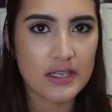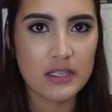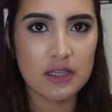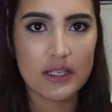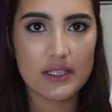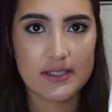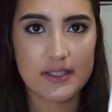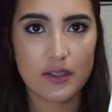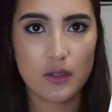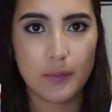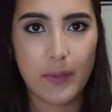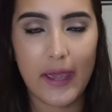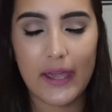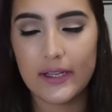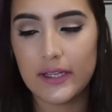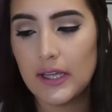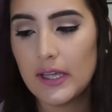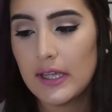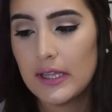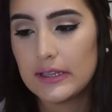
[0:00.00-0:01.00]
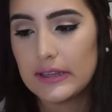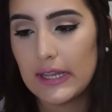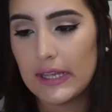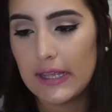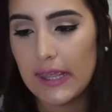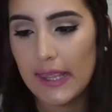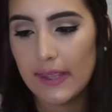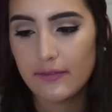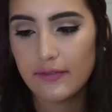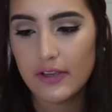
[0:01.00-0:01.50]
in this little bag they
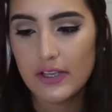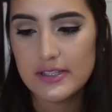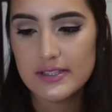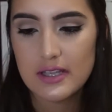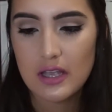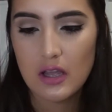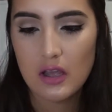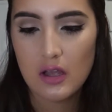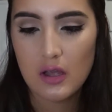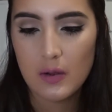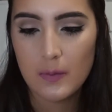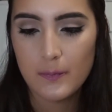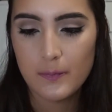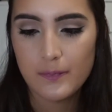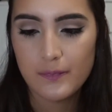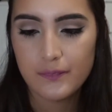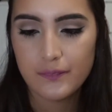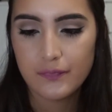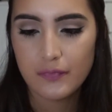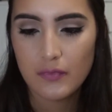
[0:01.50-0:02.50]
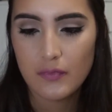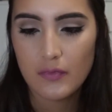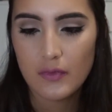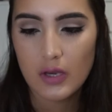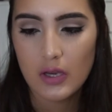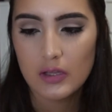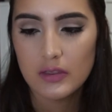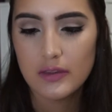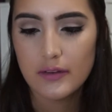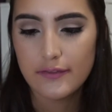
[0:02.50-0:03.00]
gave us um
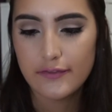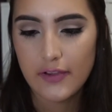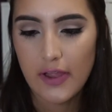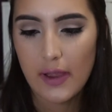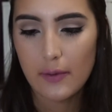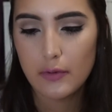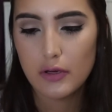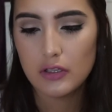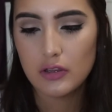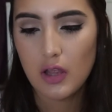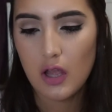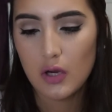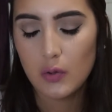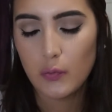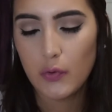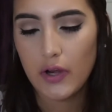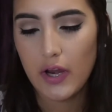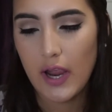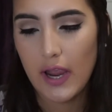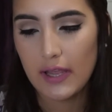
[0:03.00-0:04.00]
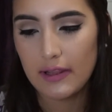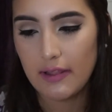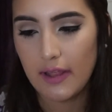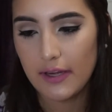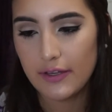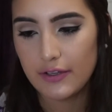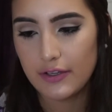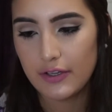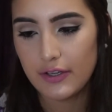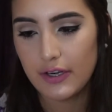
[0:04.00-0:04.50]
the Flower longwear
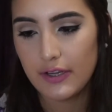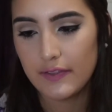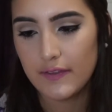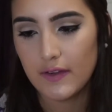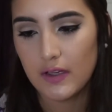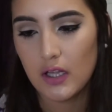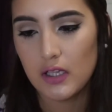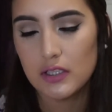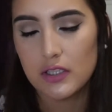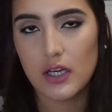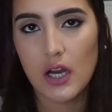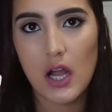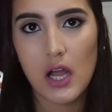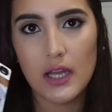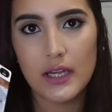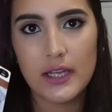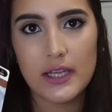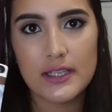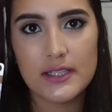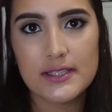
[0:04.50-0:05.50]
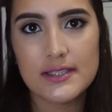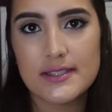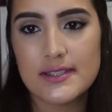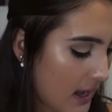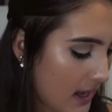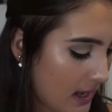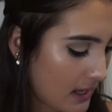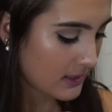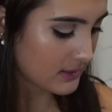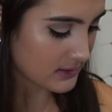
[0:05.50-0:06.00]
eyeliner in the color Onyx,
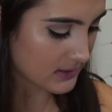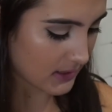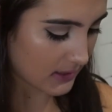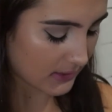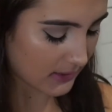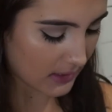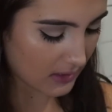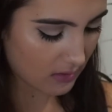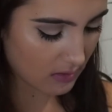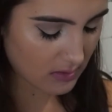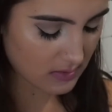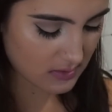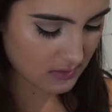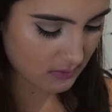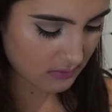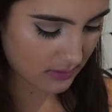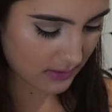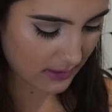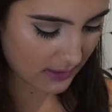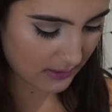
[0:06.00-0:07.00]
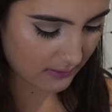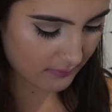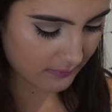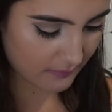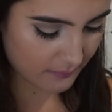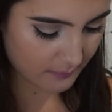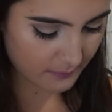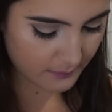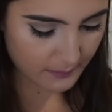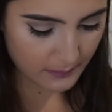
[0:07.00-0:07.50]
and they also
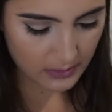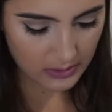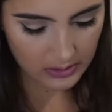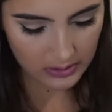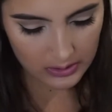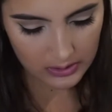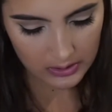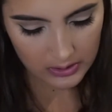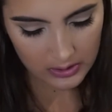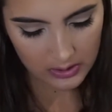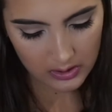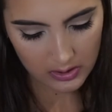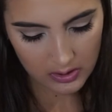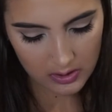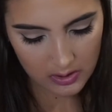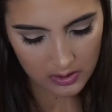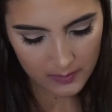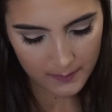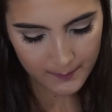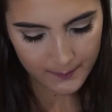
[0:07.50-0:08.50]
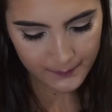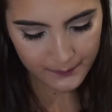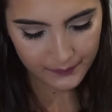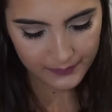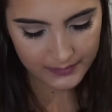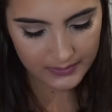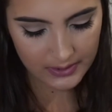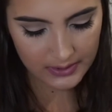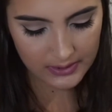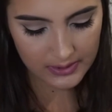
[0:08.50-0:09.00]
gave me
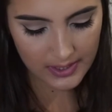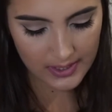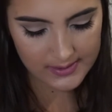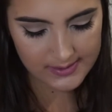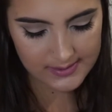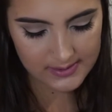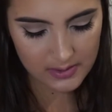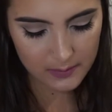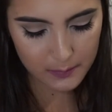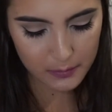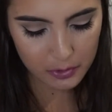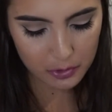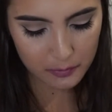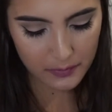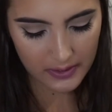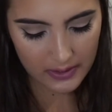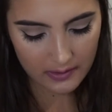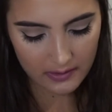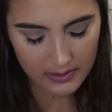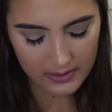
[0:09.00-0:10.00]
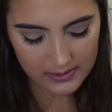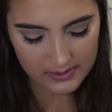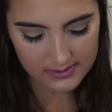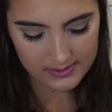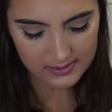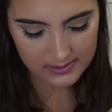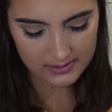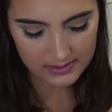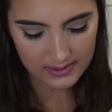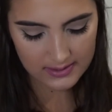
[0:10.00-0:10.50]
um, the Yes to
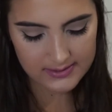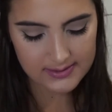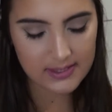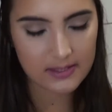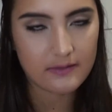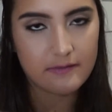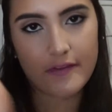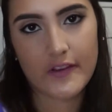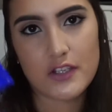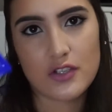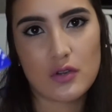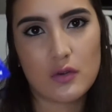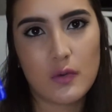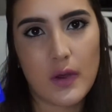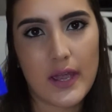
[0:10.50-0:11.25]
Blueberries cleansing facial